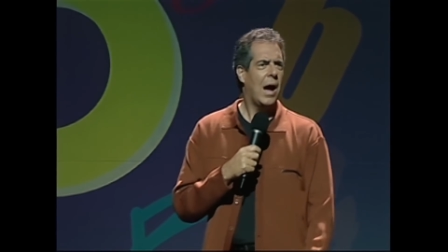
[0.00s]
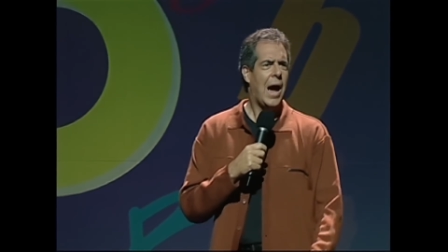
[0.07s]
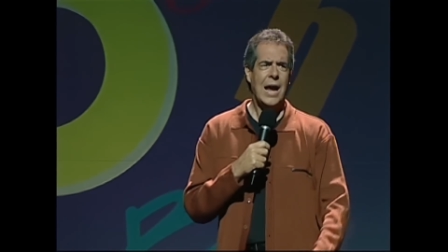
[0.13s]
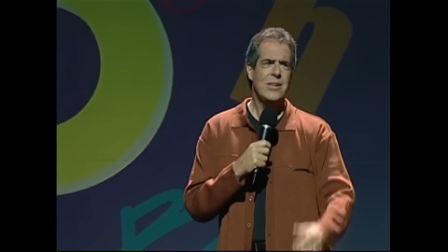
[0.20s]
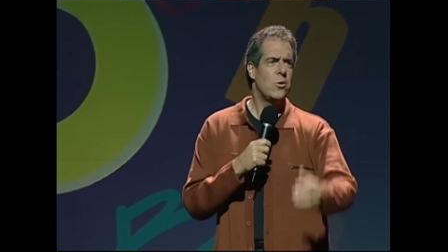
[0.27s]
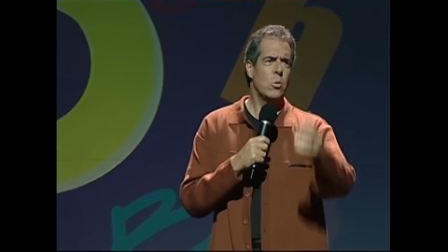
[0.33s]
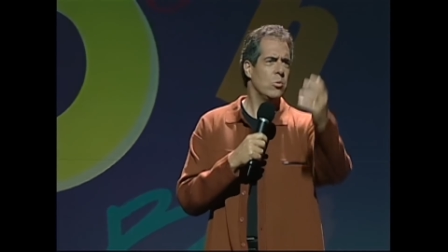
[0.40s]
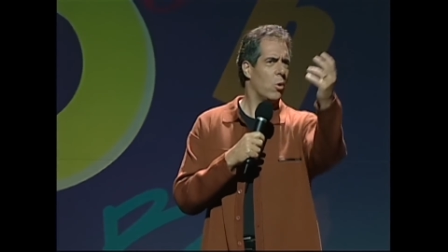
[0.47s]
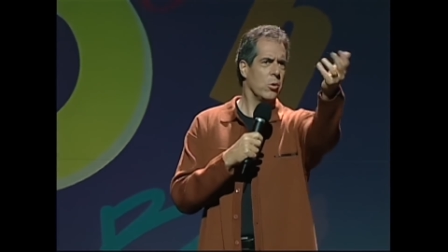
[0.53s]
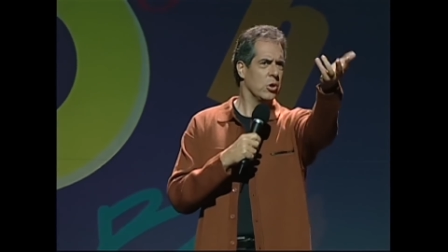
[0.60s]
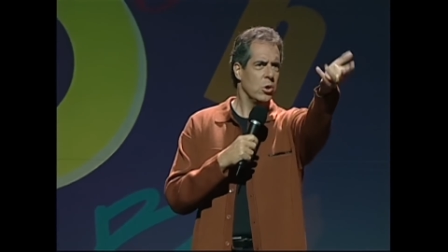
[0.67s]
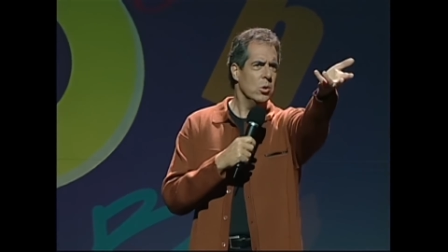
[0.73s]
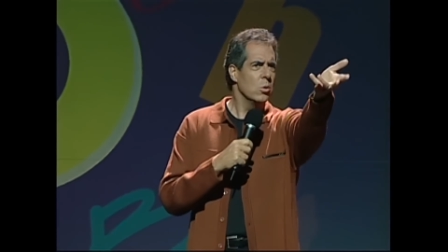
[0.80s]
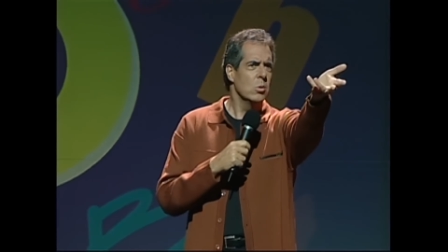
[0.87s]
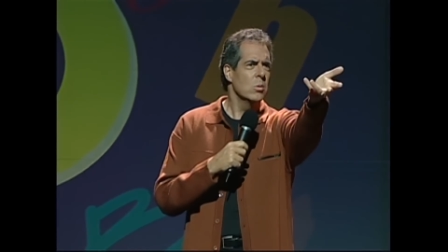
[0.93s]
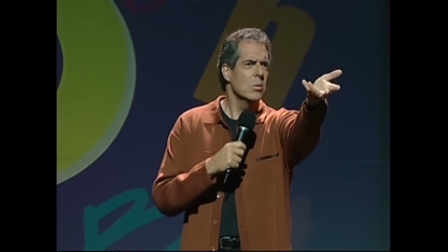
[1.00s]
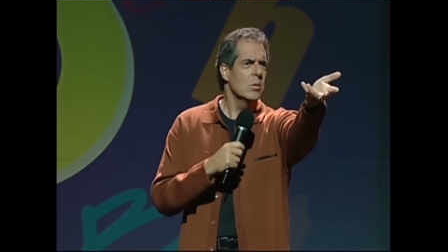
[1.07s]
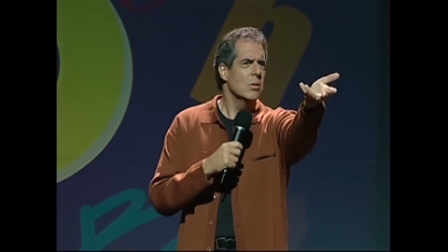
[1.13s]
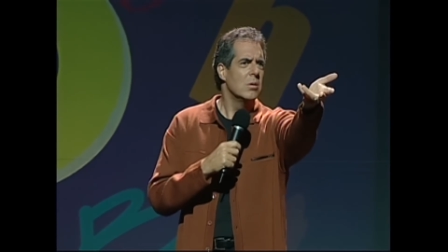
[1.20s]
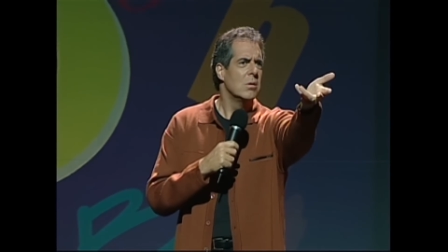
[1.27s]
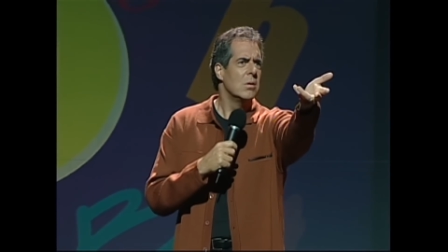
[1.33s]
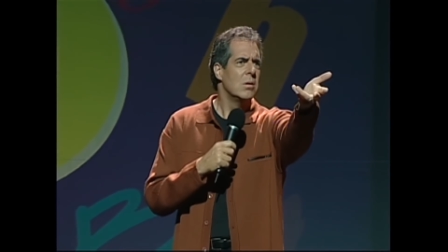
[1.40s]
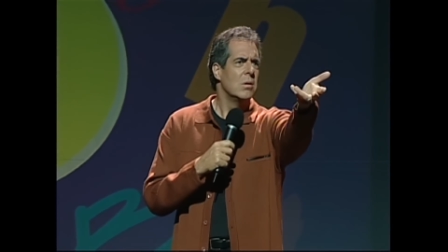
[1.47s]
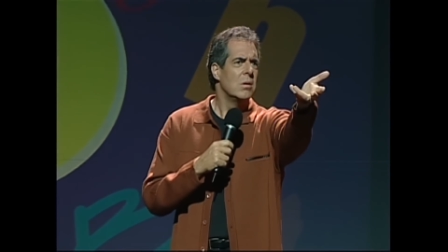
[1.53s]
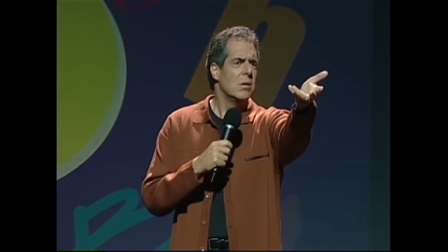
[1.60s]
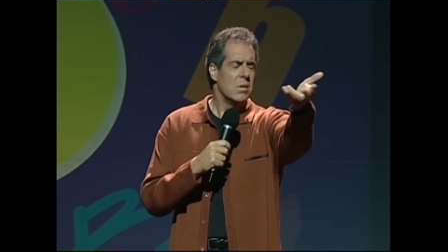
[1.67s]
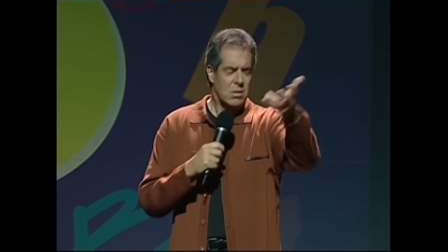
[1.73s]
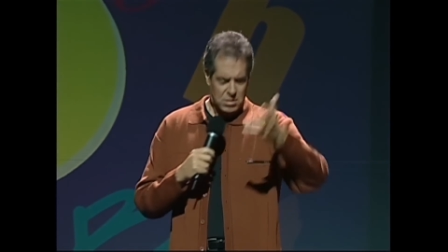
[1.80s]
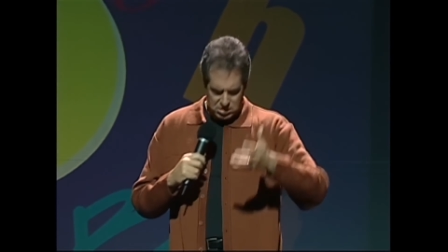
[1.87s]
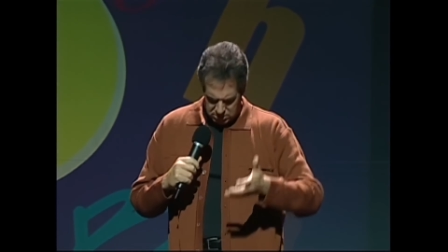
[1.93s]
I don't know you.
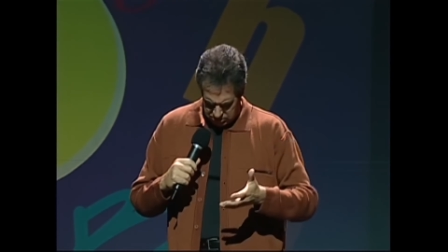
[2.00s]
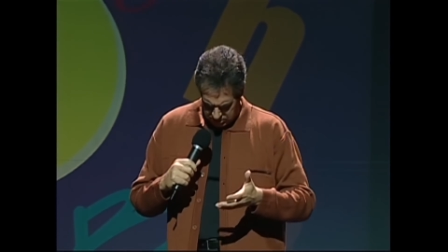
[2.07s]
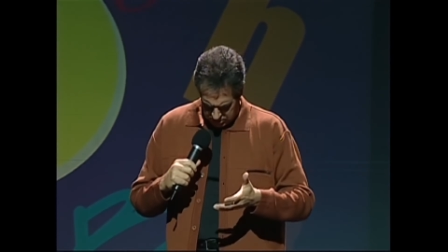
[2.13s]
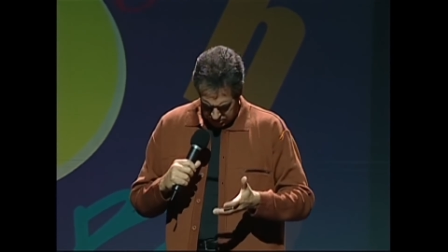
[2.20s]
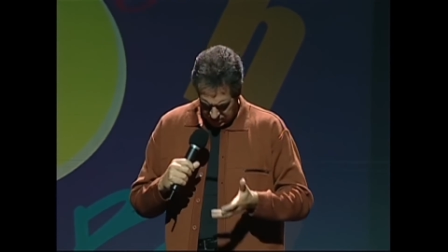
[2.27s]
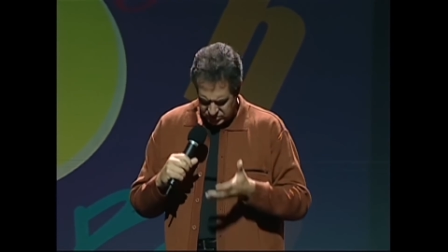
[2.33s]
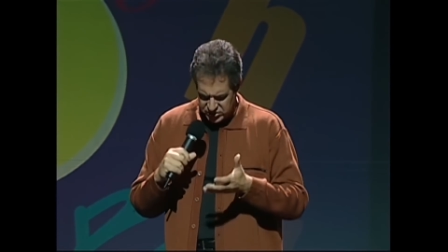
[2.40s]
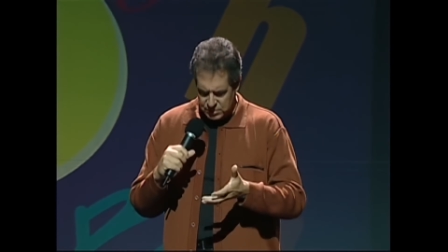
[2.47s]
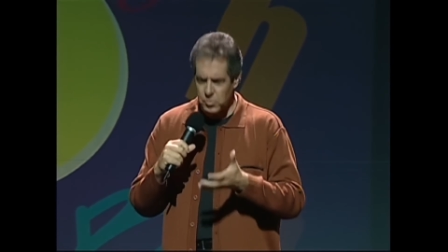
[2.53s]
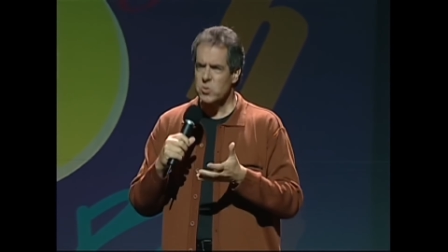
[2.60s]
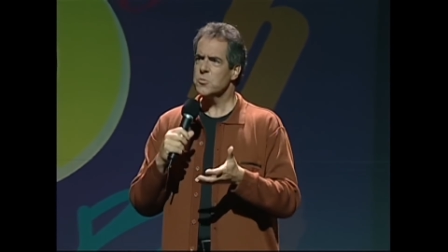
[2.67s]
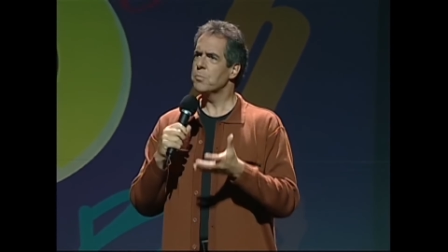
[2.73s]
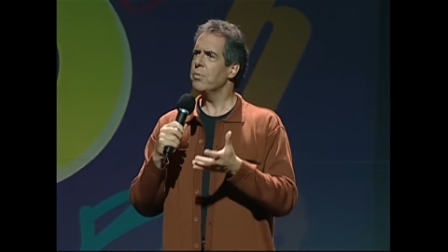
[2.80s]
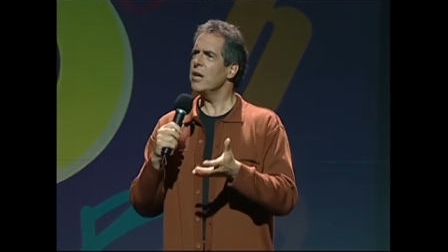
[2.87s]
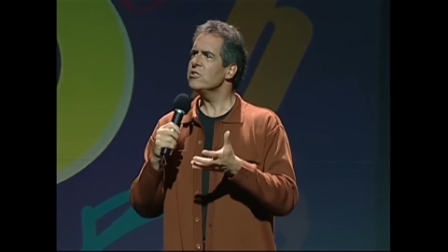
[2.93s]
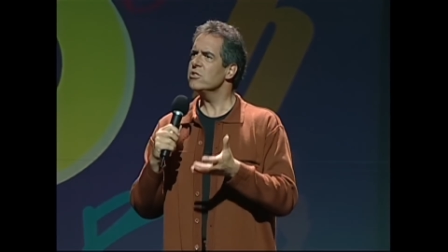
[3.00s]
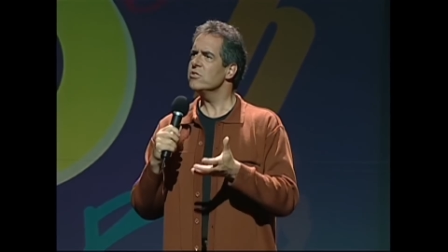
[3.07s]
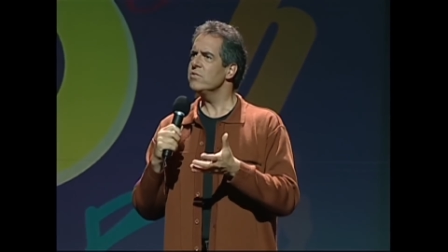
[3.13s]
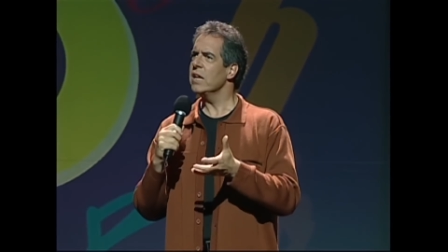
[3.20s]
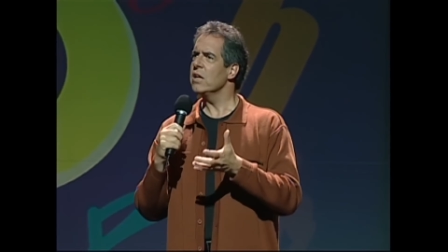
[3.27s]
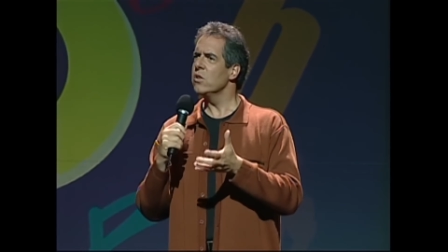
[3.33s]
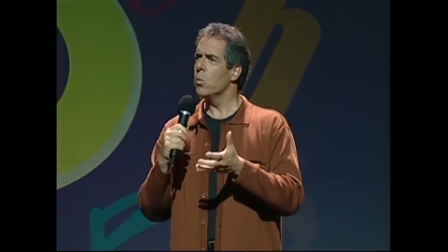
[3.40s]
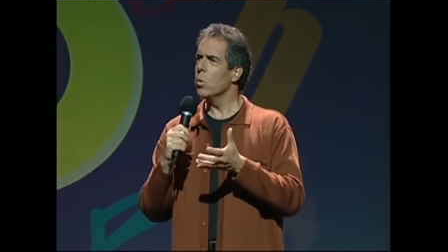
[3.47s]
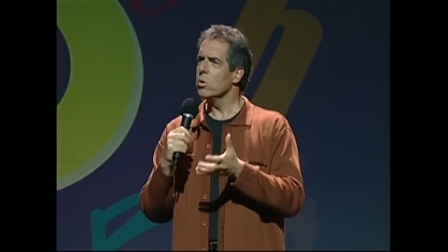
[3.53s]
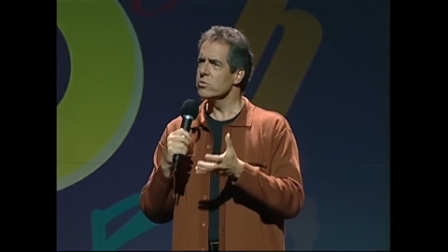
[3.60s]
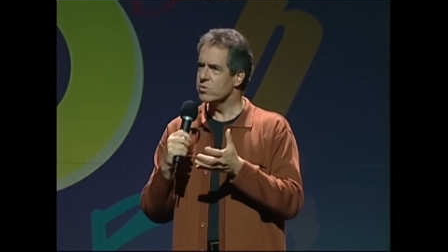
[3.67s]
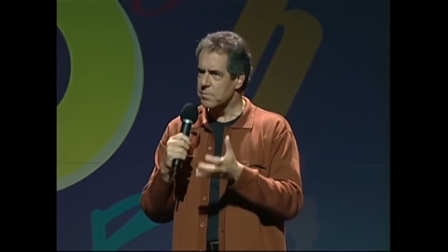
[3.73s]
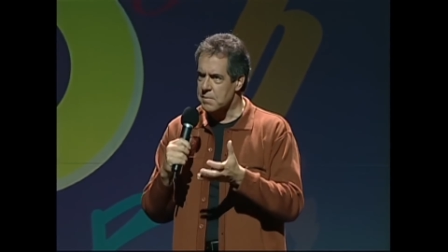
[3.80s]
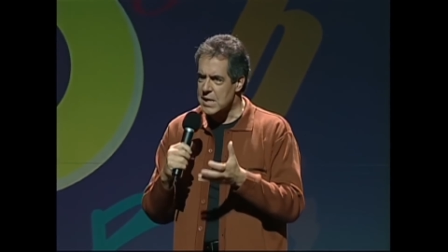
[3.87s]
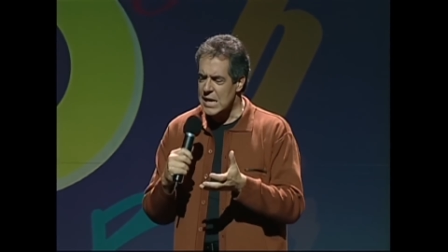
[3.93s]
This is the most precious thing in the
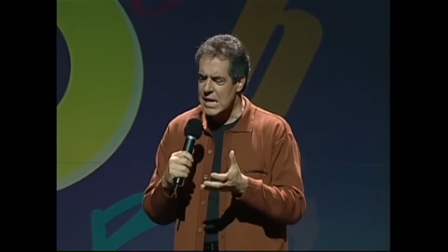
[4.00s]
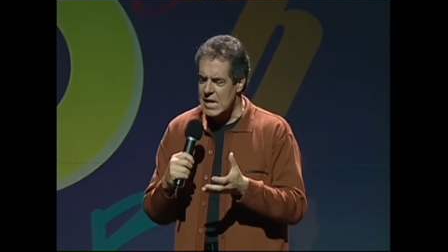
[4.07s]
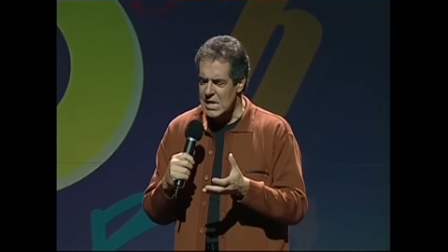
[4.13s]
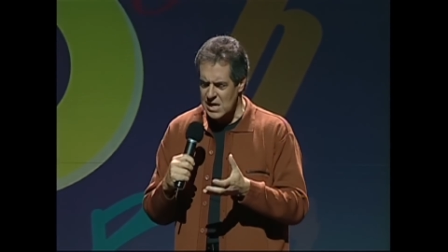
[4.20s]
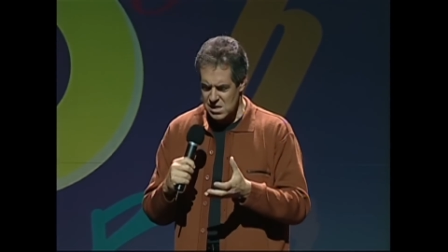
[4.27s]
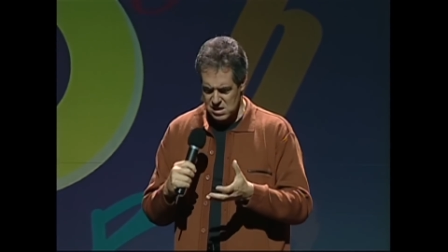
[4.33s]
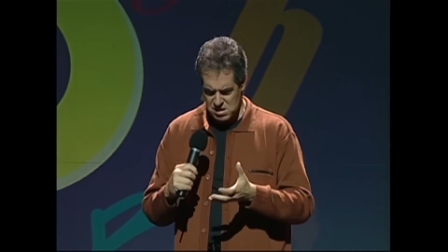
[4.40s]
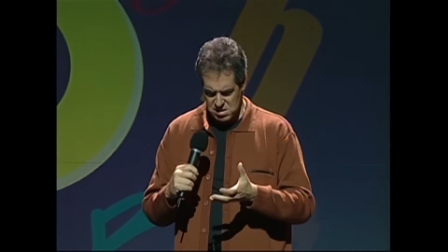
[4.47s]
world to me.